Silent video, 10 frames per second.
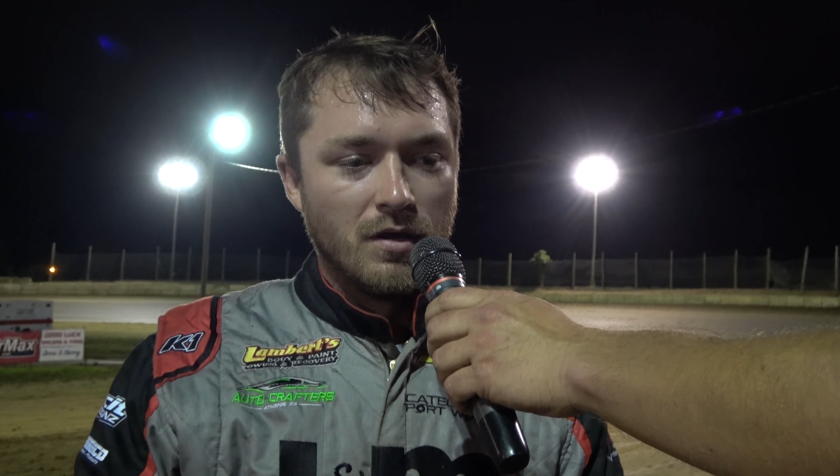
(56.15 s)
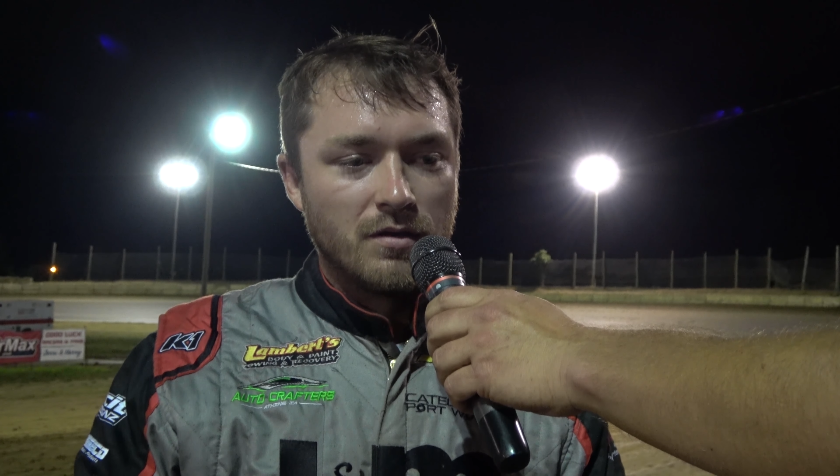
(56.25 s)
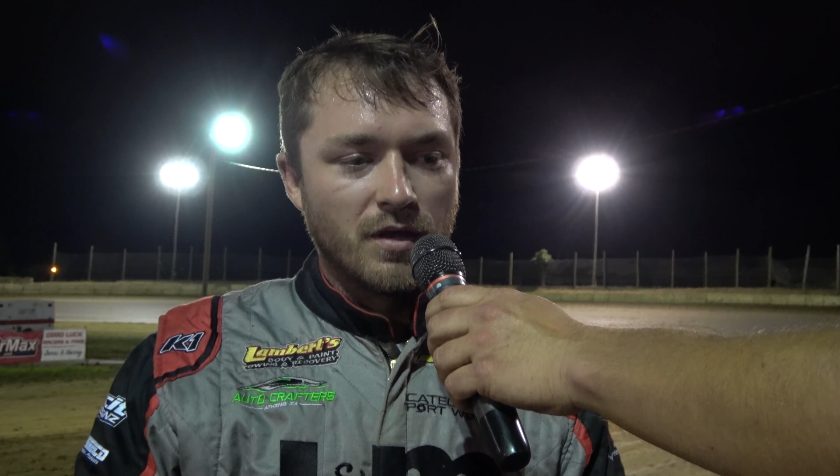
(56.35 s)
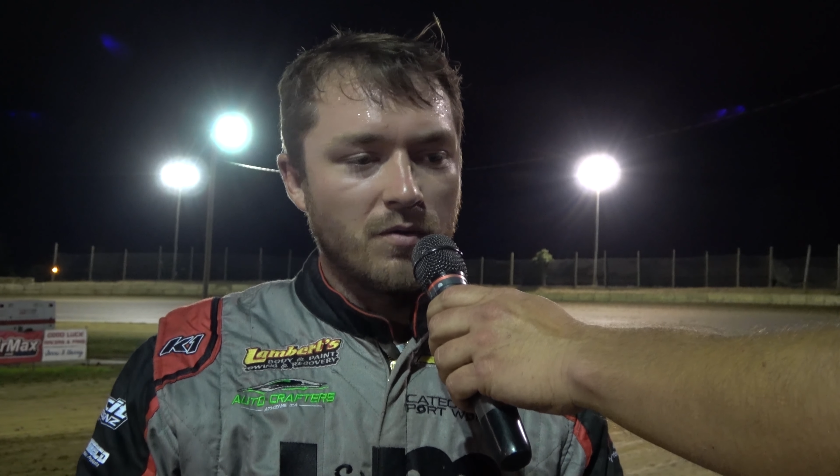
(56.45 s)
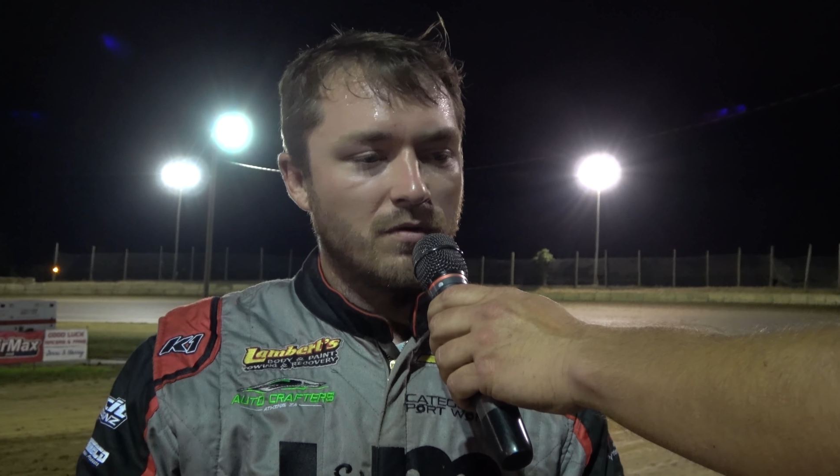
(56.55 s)

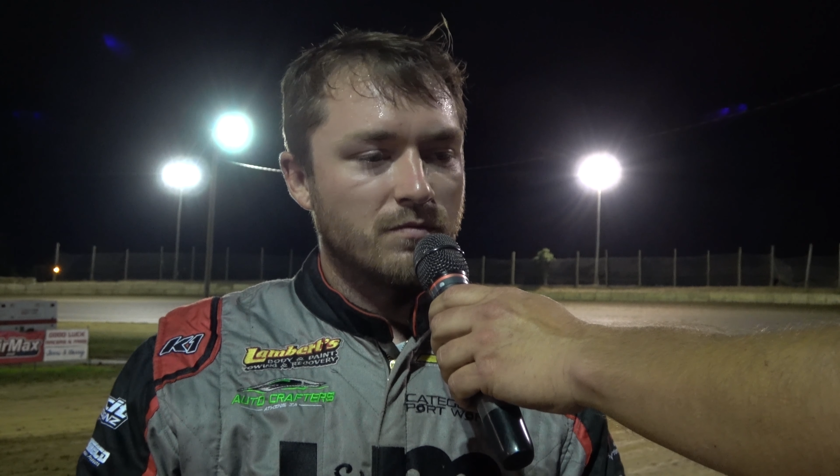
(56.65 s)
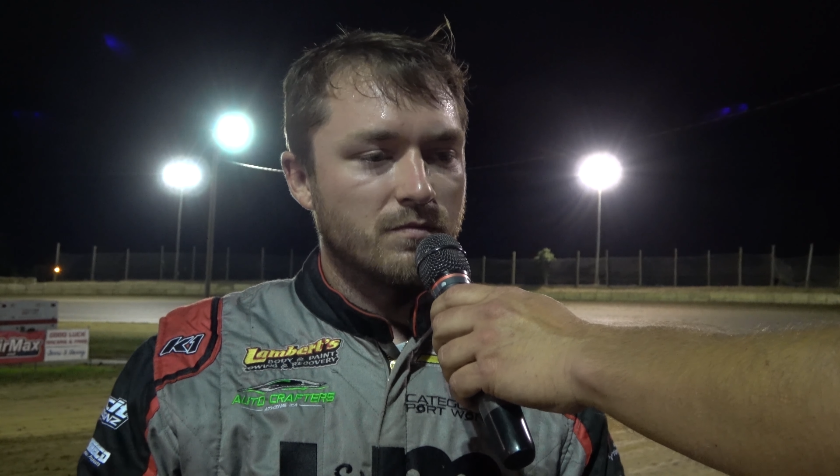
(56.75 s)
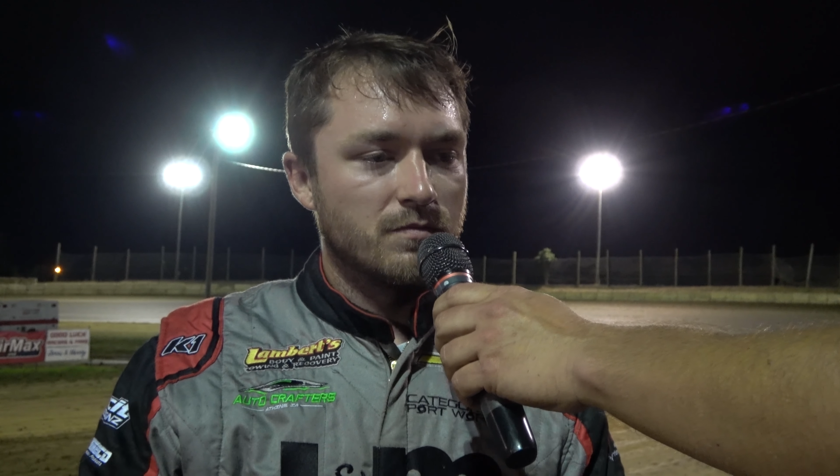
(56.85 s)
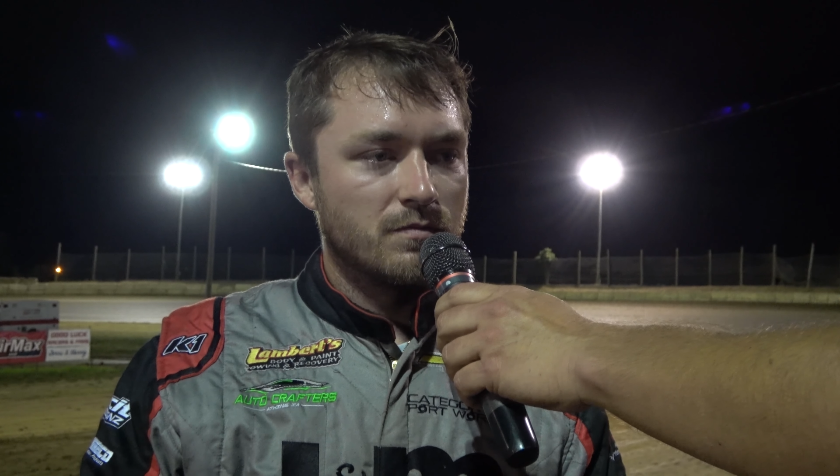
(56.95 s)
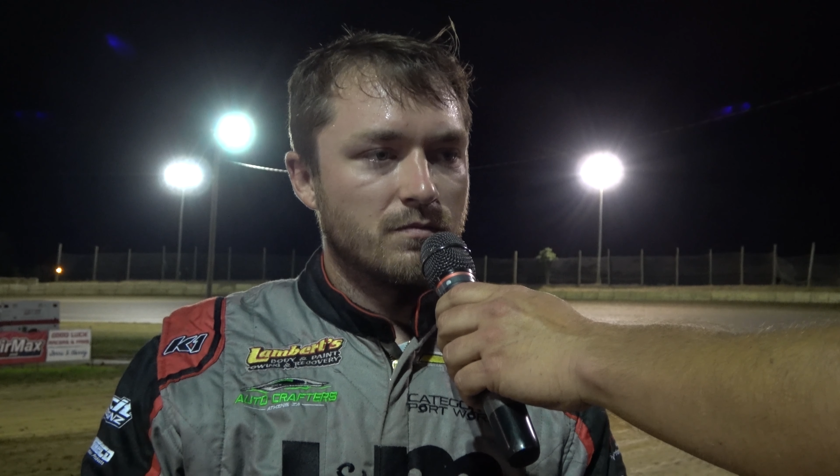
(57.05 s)
they were
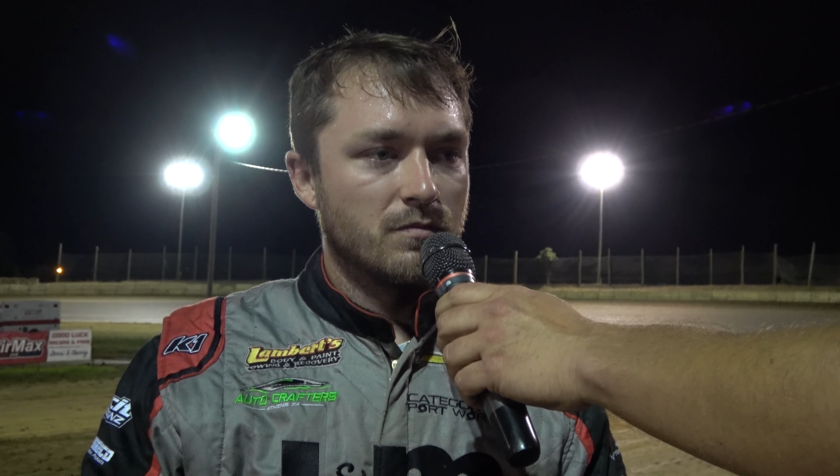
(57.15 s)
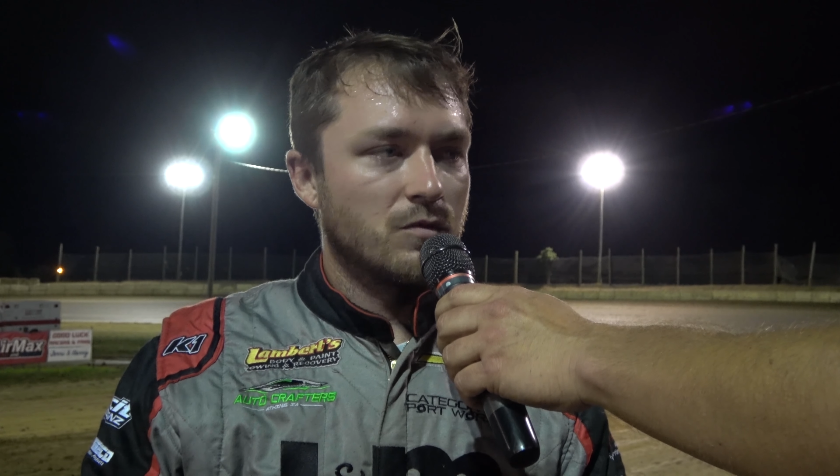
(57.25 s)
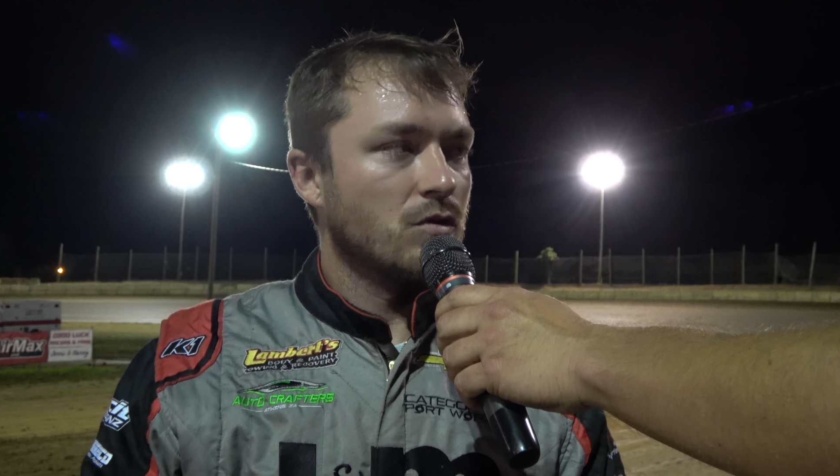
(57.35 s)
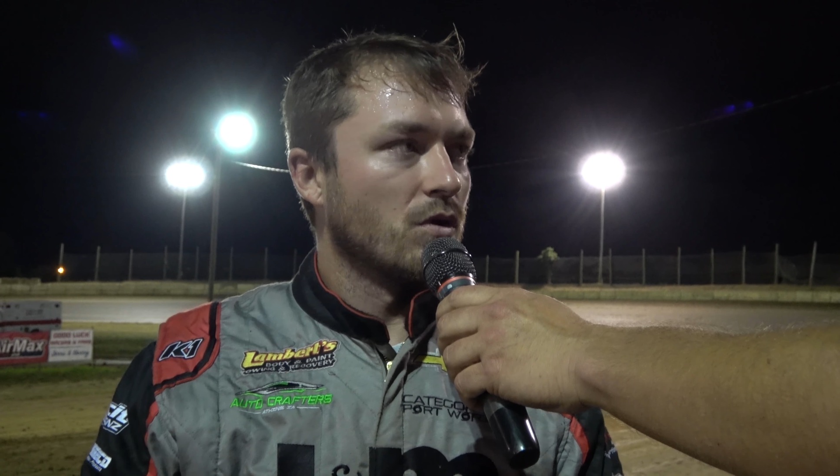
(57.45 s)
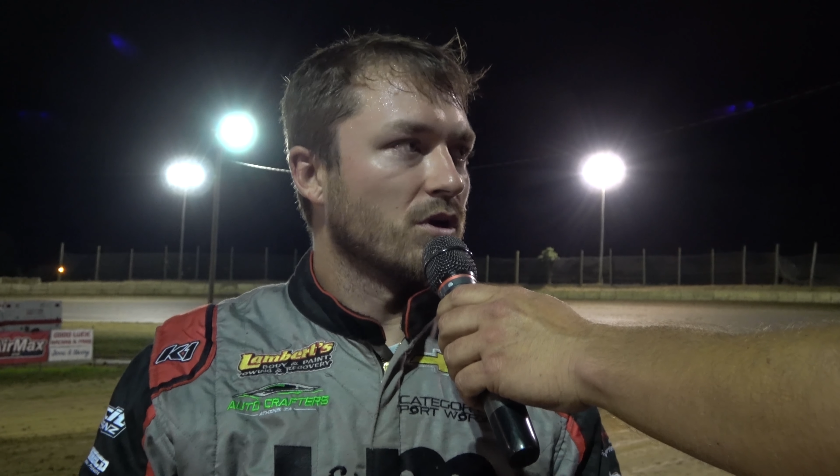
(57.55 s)
doing